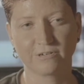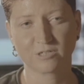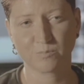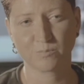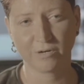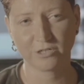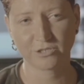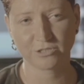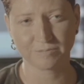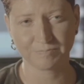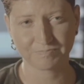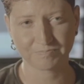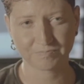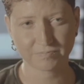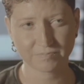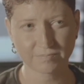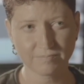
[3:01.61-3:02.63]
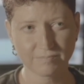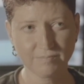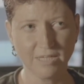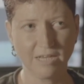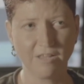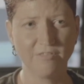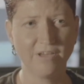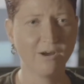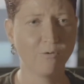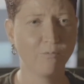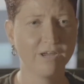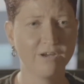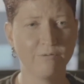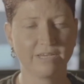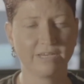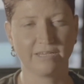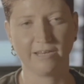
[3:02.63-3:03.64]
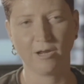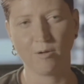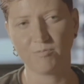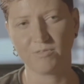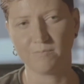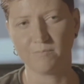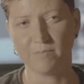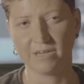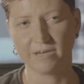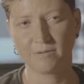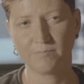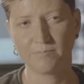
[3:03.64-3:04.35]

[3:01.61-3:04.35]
expression, and that way we can help them make